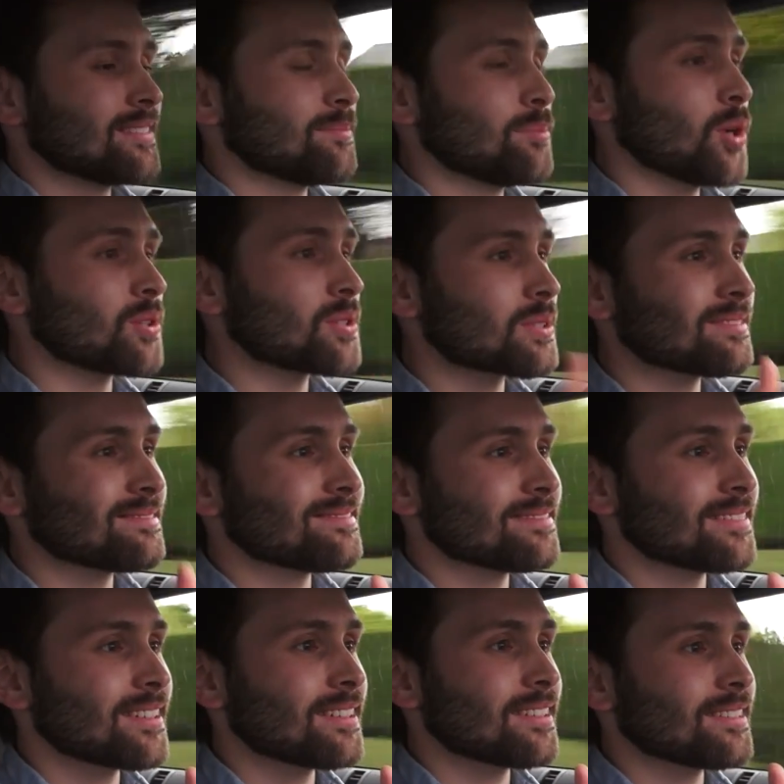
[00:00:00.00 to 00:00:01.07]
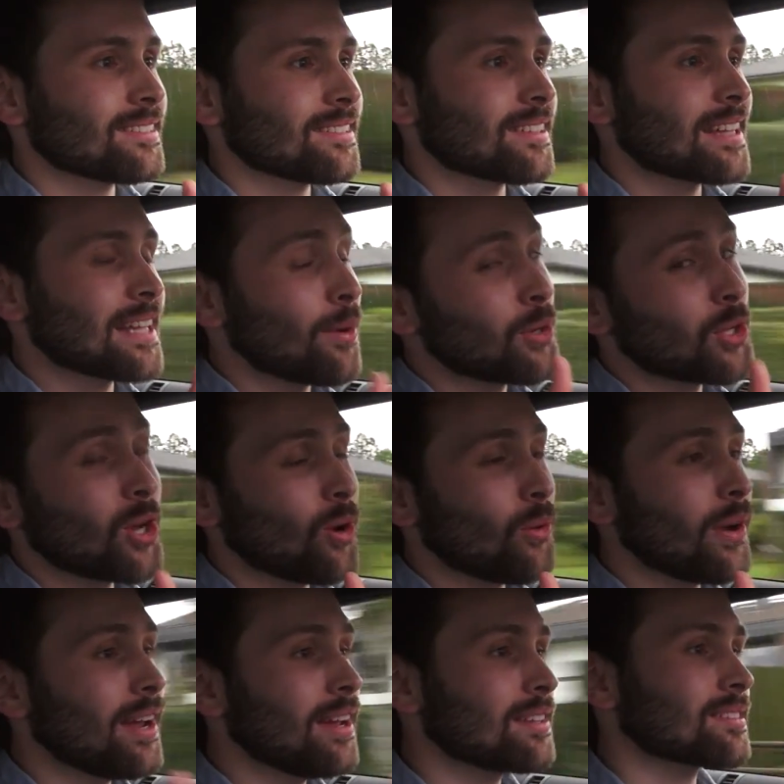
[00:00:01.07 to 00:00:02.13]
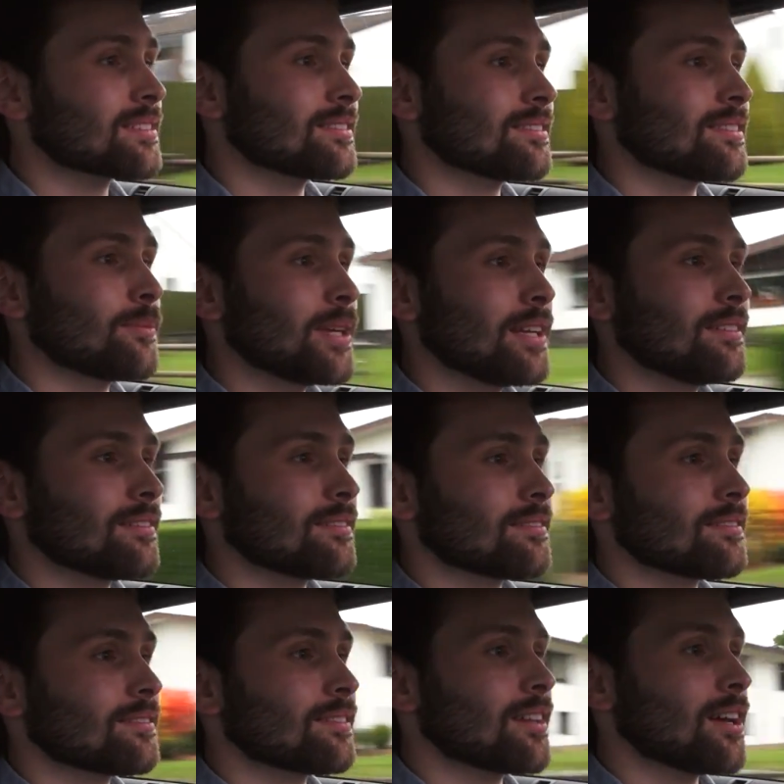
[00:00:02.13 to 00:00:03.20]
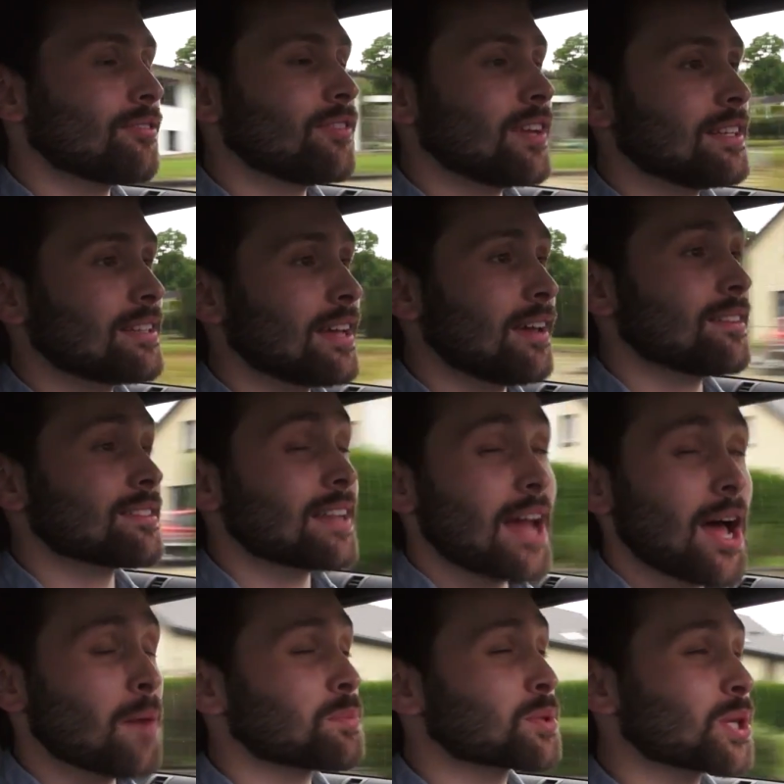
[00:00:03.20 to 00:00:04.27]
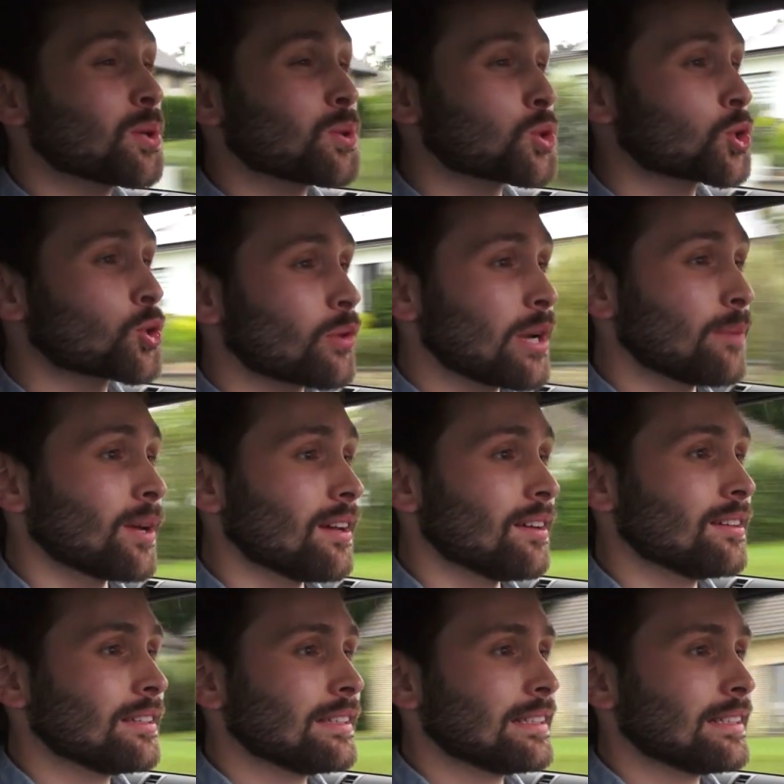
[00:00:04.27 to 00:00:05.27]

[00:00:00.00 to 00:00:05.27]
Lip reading: but the Audi R8, I mean, that V10 is an absolute screamer,